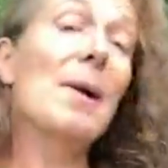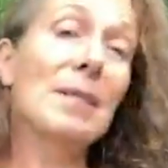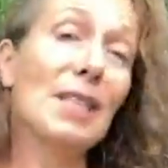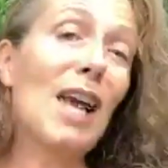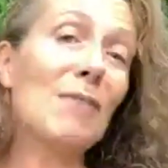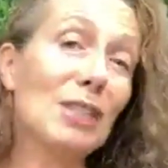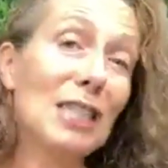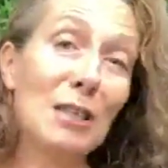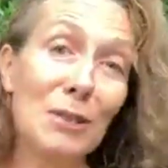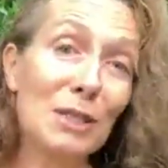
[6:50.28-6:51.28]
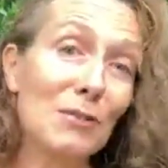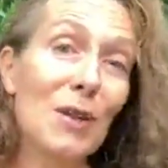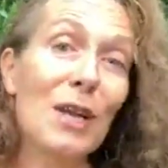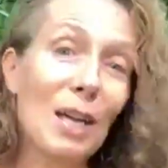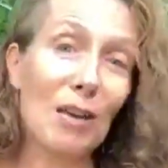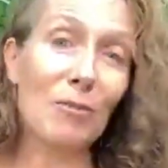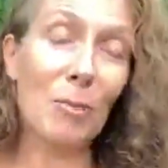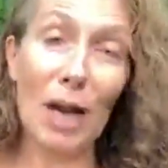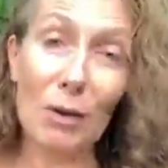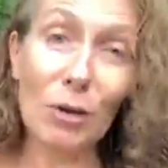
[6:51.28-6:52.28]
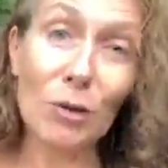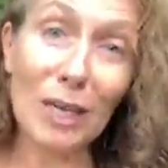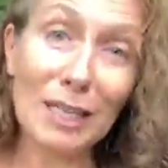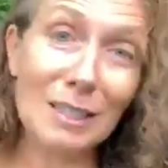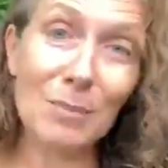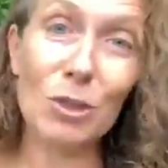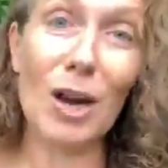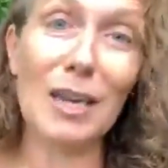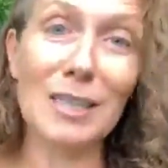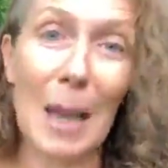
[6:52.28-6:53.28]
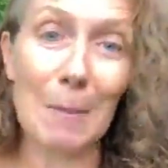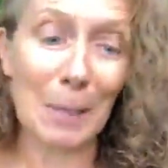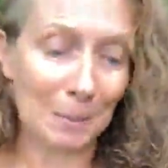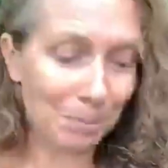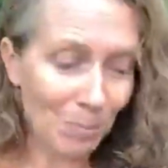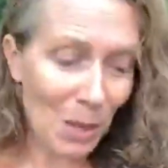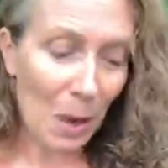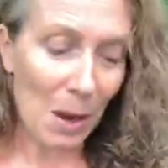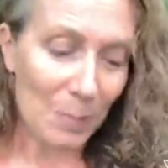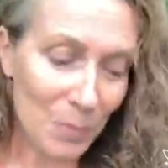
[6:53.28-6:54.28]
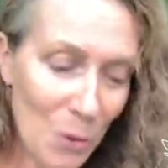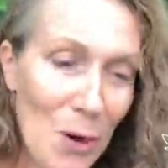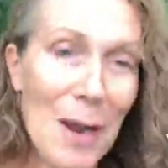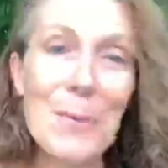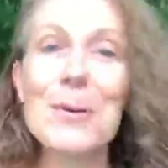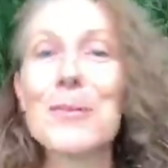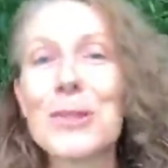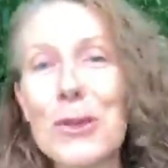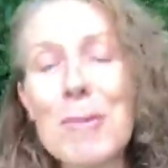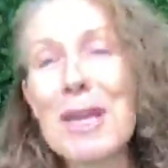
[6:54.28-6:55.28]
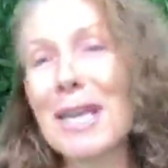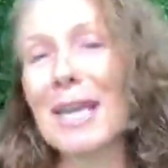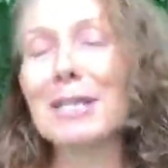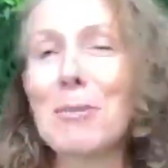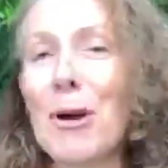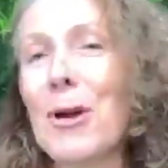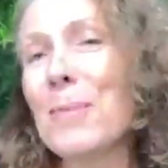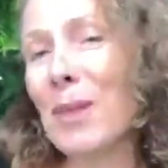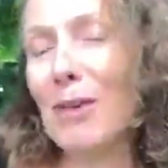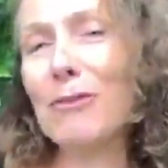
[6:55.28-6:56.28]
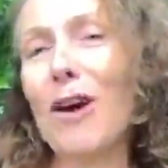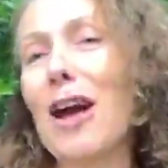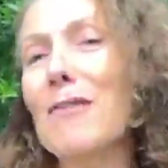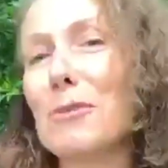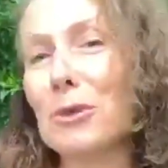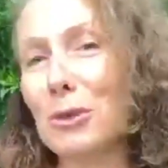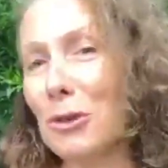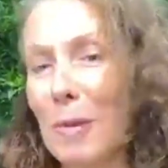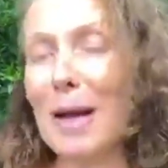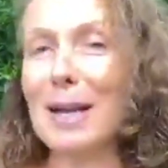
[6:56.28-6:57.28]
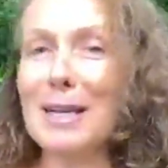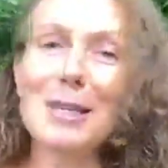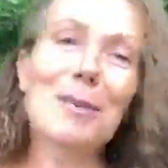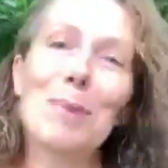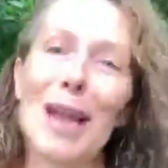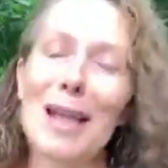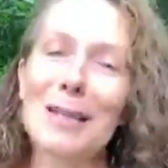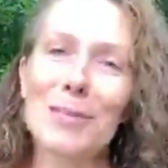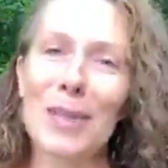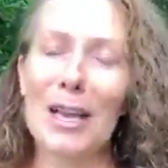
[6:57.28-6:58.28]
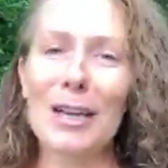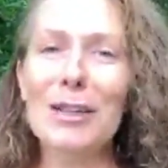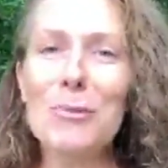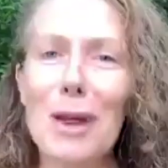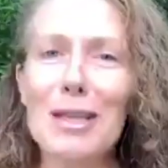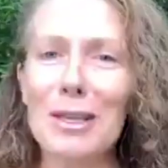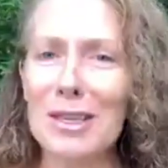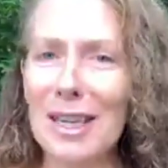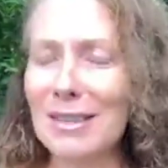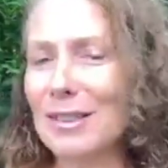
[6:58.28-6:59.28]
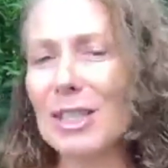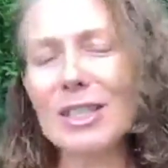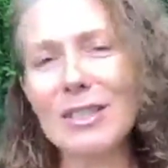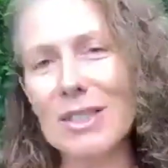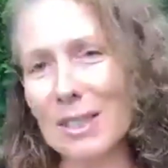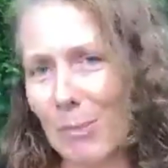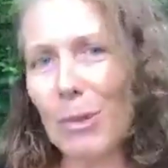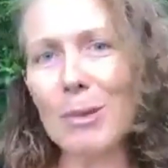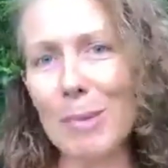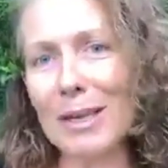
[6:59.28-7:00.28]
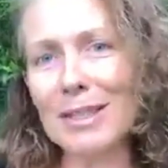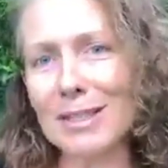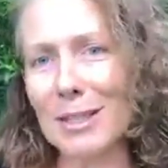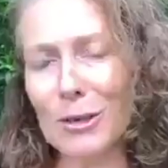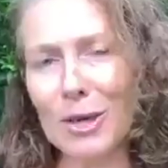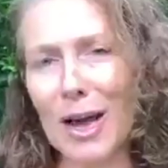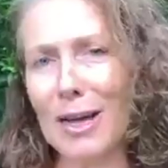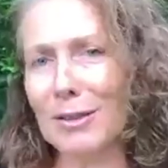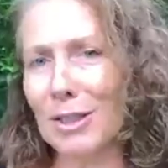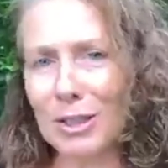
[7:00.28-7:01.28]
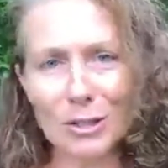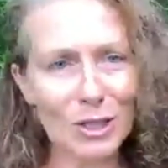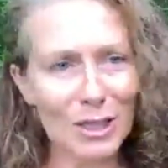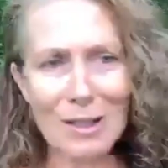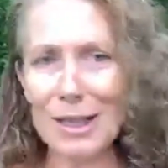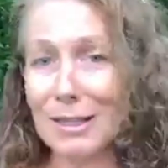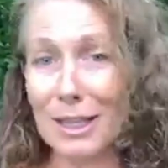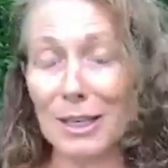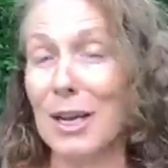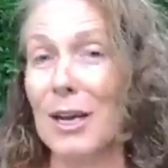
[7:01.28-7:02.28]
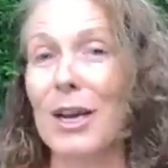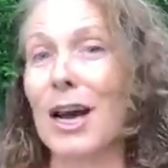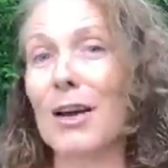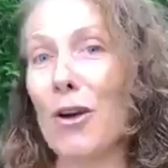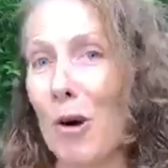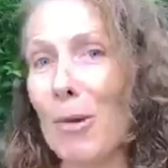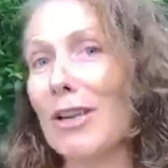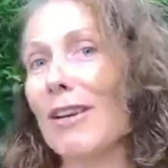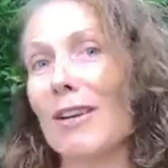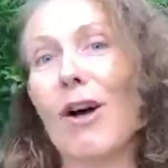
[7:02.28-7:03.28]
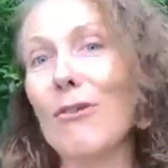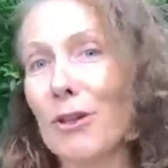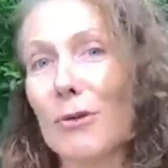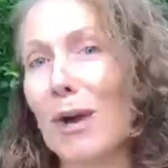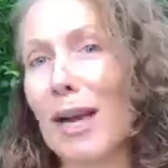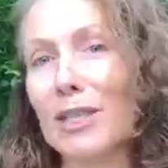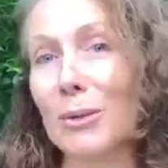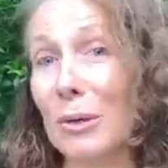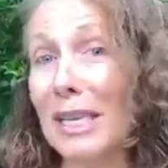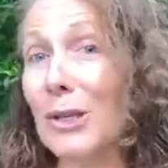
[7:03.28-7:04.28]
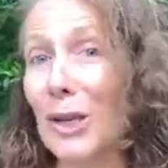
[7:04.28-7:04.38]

to have a series of, of microgreens trays happening. All right, well, join me again tomorrow at 5 and we'll talk about another plant and another way that you can get just simple abundance in your garden, just using things that are common and often around you or in your